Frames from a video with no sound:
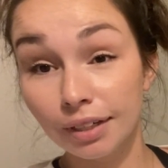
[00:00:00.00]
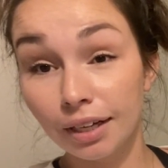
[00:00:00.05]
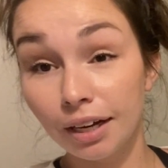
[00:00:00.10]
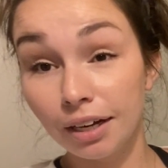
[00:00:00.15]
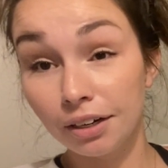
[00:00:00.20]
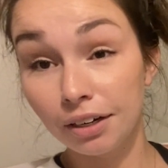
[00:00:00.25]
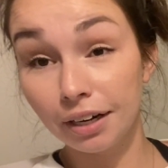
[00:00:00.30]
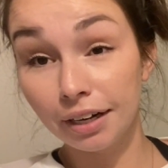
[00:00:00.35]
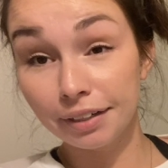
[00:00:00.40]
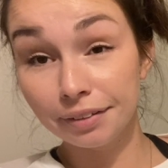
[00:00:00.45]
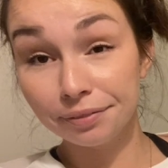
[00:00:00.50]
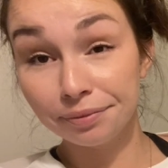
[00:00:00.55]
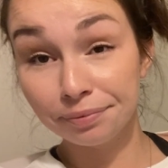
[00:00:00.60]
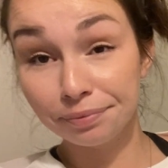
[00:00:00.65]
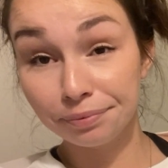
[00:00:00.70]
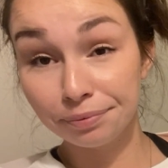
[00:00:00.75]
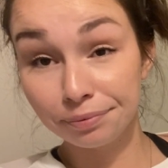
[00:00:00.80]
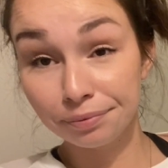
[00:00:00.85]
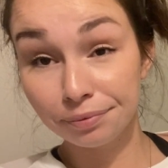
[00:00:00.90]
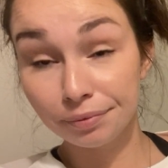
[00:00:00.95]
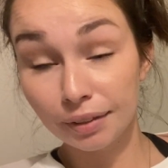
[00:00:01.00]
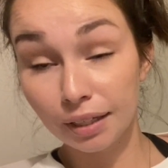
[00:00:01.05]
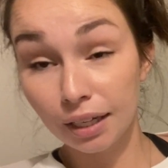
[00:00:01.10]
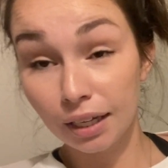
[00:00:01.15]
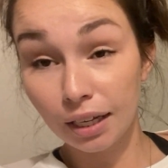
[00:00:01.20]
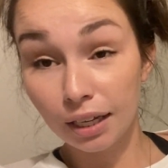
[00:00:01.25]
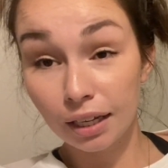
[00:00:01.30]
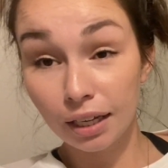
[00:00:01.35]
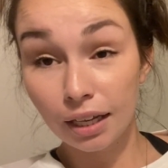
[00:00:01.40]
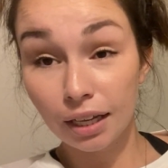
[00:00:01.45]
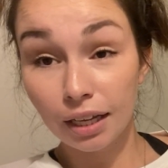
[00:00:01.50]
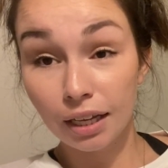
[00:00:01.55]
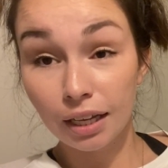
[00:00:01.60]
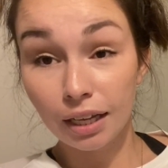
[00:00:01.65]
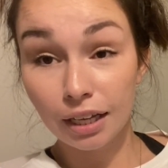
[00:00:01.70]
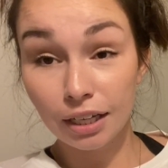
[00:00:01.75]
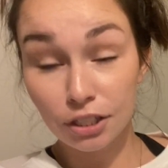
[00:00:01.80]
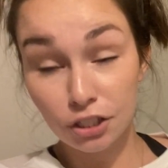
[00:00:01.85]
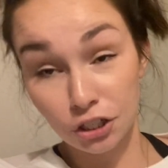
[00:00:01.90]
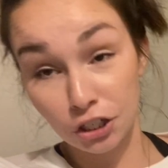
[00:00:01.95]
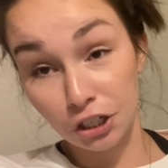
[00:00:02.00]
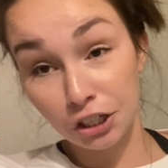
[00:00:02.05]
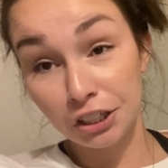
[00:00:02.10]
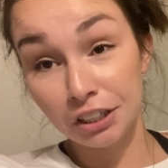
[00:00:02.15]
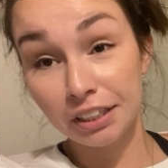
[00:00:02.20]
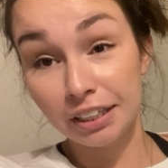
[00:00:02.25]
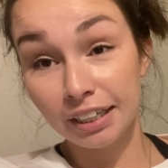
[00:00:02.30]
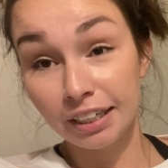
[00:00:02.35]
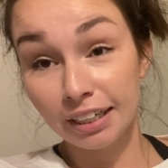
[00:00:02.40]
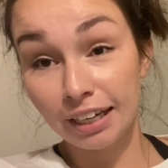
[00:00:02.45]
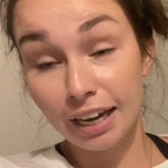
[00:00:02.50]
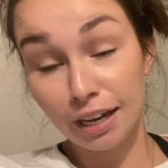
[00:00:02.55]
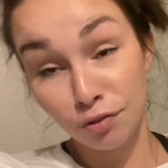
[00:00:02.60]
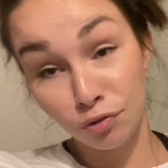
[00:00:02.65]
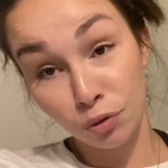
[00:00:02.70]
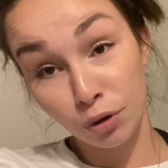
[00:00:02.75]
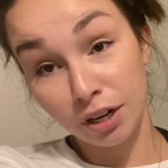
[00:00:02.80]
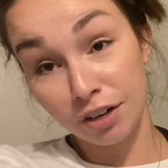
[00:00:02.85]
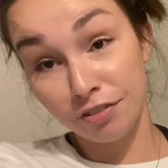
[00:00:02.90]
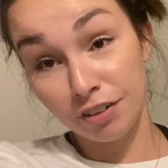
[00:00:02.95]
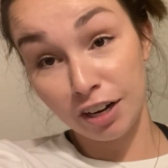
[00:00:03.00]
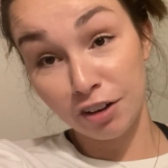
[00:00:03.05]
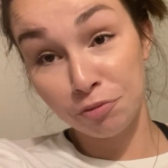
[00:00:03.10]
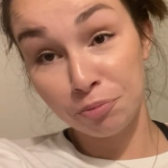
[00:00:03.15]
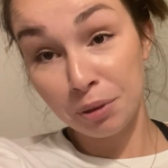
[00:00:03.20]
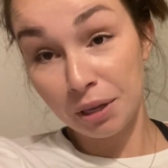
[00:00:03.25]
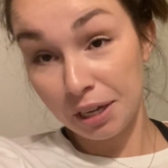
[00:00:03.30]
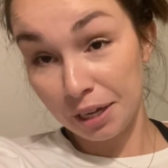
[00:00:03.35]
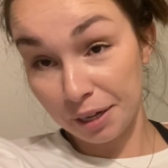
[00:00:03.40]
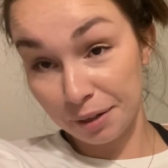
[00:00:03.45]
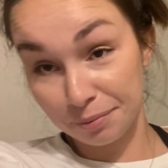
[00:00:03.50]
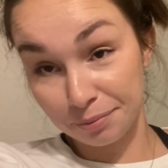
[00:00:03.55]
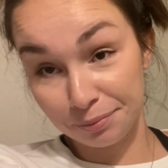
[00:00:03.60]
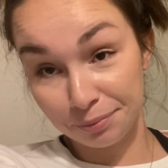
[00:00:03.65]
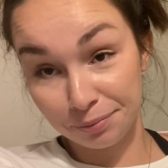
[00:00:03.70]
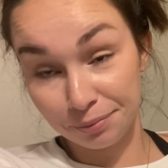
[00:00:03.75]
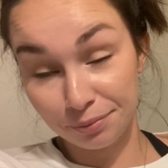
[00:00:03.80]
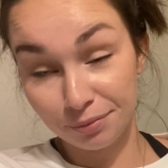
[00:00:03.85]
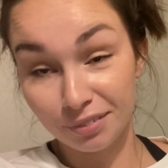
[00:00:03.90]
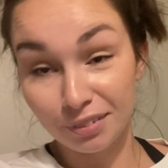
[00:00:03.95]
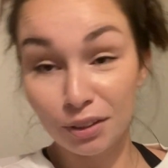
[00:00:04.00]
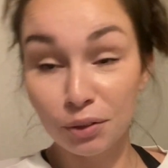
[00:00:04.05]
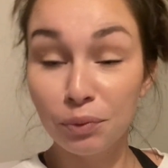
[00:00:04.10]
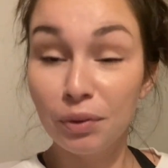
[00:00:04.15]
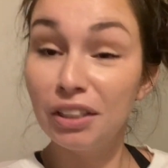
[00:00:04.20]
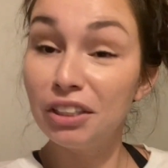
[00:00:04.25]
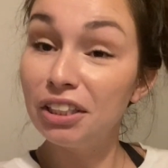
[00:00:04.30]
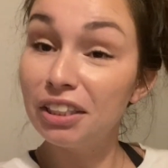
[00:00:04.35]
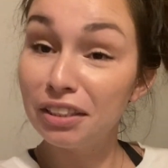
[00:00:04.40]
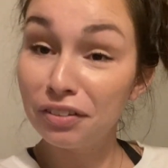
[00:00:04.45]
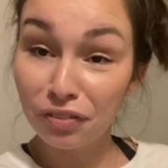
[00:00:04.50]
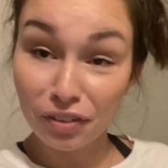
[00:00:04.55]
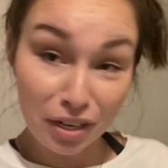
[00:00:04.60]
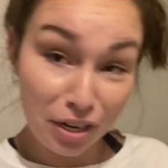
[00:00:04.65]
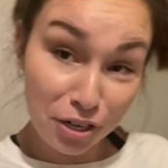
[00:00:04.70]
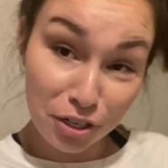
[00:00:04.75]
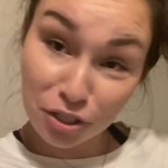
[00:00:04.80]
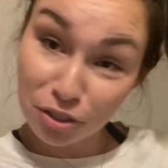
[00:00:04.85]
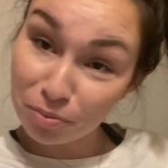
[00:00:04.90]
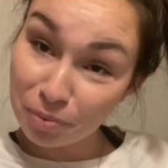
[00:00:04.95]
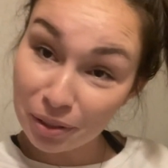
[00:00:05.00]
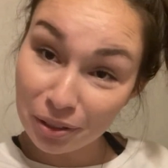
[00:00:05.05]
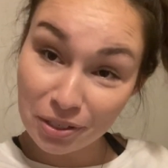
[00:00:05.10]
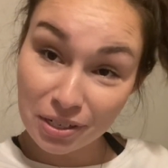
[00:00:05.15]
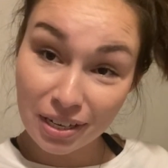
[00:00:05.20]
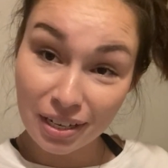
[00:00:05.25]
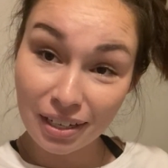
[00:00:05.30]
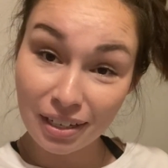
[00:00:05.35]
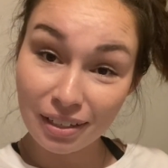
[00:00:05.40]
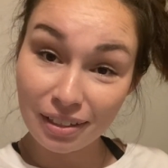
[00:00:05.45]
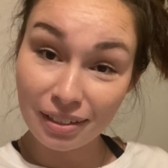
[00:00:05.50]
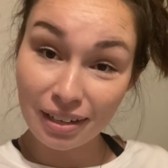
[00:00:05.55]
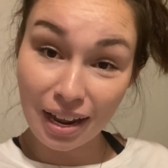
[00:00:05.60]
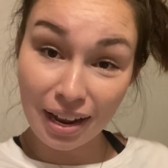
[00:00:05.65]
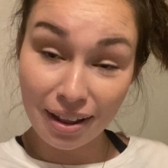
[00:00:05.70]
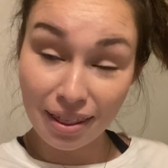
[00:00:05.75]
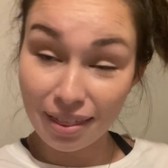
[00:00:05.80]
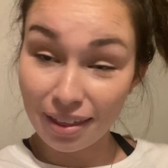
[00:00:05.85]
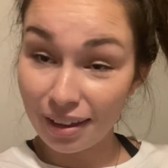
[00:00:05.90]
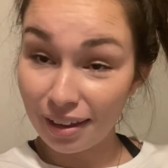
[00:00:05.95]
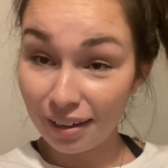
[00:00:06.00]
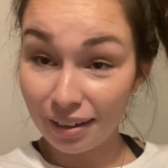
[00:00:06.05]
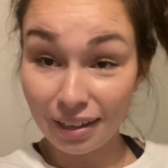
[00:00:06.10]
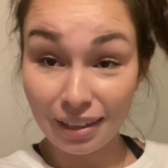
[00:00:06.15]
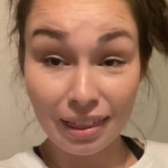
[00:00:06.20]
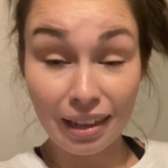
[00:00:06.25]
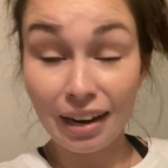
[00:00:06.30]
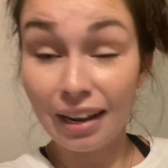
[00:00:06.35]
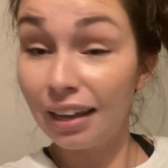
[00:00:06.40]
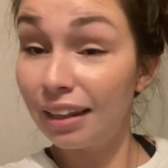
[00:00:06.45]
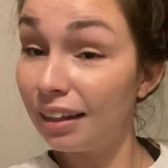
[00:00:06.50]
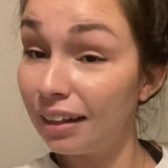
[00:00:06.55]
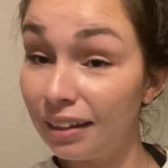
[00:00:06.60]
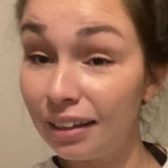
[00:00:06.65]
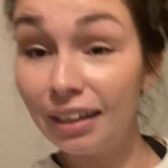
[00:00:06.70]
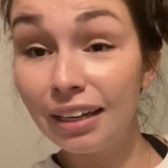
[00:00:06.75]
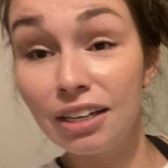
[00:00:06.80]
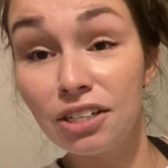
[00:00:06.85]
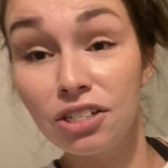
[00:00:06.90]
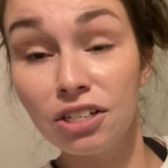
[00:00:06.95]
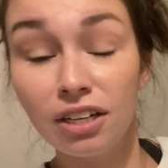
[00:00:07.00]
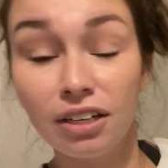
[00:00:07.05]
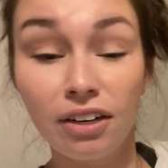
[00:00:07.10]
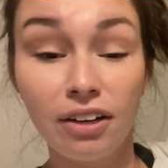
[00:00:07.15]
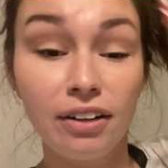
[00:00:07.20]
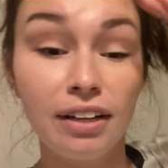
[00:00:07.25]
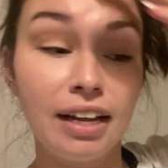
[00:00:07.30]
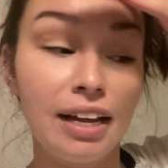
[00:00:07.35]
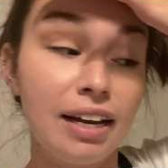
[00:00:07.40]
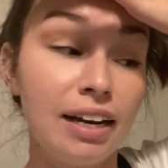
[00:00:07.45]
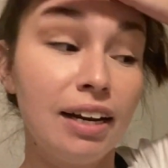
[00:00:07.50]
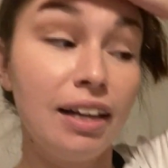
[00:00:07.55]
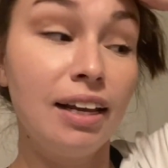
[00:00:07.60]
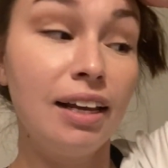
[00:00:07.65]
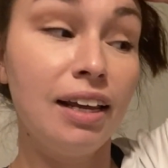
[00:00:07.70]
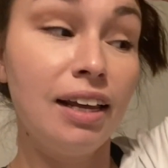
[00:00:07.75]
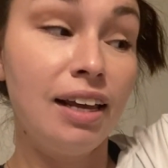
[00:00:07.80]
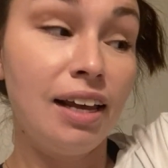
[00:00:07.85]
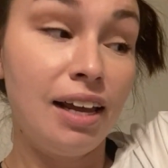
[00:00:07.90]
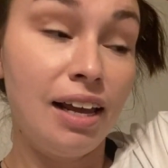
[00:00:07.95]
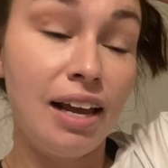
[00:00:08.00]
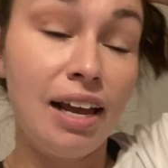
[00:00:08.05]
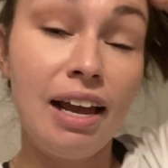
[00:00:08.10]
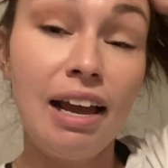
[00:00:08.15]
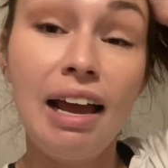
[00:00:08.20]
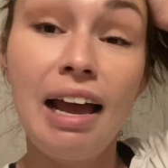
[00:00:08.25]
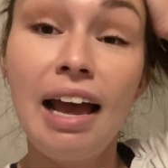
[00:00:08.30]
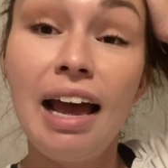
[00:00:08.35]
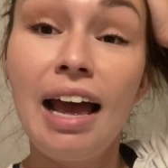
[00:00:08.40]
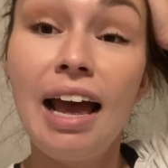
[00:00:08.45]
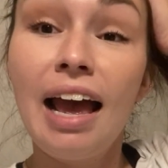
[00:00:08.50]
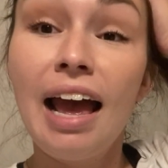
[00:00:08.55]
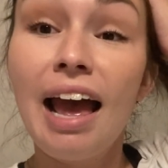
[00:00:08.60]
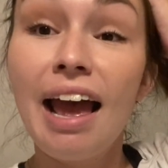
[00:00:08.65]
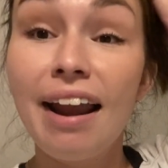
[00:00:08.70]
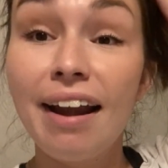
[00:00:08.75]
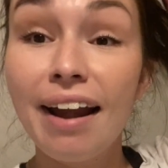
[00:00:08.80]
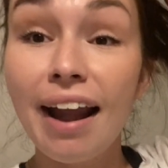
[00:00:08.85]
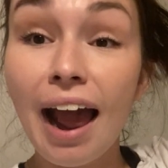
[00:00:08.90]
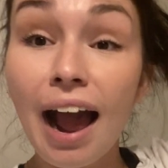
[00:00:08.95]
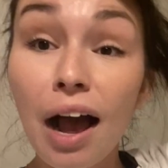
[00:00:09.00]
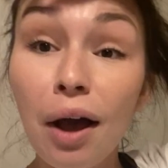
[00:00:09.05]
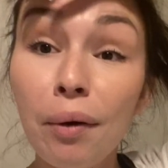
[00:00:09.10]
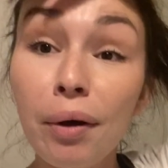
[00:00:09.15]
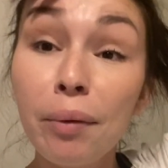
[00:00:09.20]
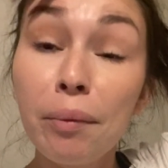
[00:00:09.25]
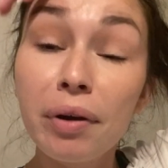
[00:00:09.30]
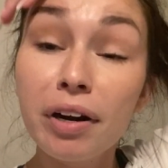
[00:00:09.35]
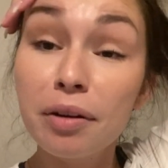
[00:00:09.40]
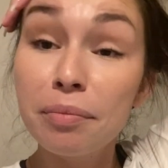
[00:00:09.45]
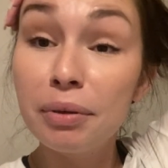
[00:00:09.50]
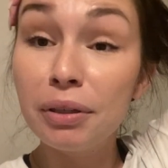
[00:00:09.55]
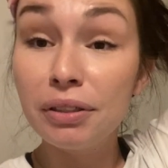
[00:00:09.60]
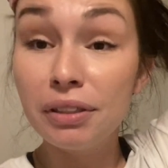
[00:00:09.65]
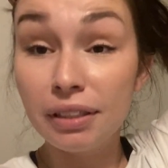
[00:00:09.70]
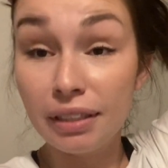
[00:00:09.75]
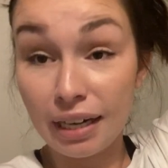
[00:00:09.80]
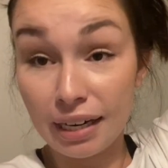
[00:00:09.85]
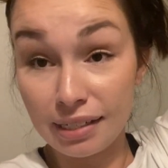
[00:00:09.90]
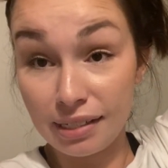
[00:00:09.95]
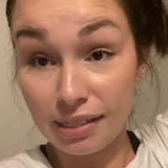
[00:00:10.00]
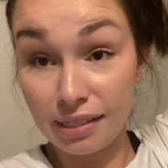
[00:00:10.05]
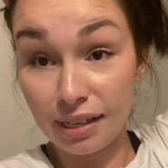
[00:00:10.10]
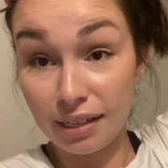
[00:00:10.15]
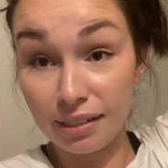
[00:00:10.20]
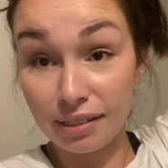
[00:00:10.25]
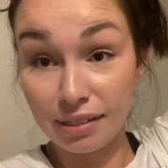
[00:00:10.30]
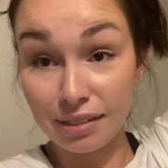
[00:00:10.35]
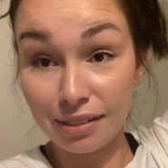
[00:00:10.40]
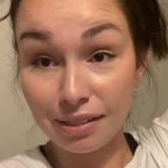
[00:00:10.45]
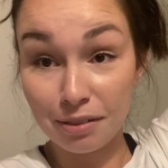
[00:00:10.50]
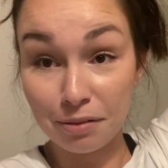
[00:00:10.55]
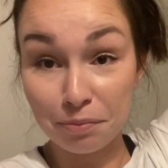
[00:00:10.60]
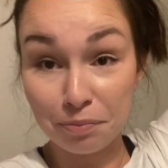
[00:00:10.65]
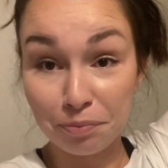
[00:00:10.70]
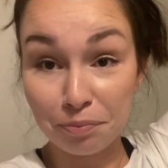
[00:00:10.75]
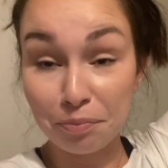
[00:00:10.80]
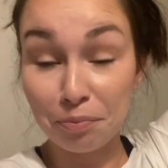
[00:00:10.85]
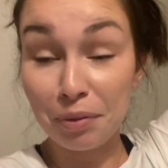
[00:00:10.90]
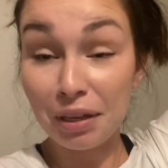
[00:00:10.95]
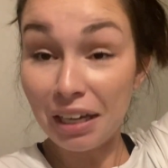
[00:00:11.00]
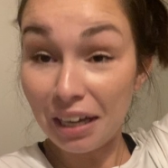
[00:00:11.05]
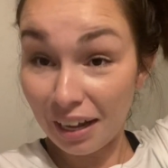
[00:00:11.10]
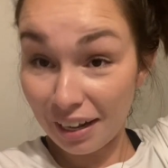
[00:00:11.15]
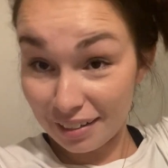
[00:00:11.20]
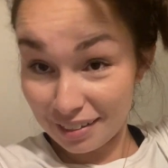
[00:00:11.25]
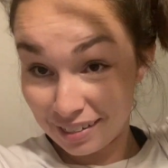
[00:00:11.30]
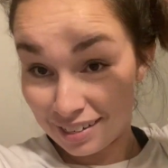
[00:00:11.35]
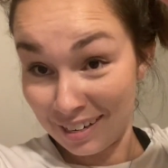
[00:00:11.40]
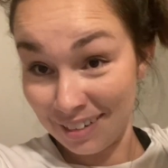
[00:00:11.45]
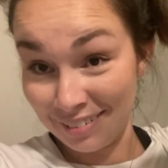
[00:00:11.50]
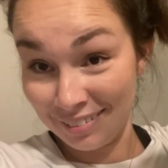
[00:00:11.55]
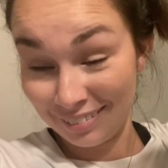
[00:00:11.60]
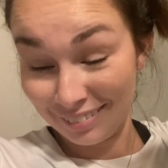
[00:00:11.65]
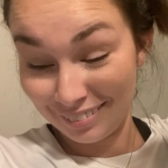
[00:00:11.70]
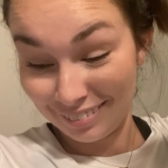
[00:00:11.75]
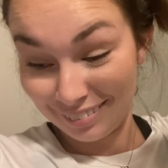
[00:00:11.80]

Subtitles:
All right, it's currently 8:45 p.m. We just finished building that thing and then I cleaned the kitchen and all that. And now I wanna build the nightstands because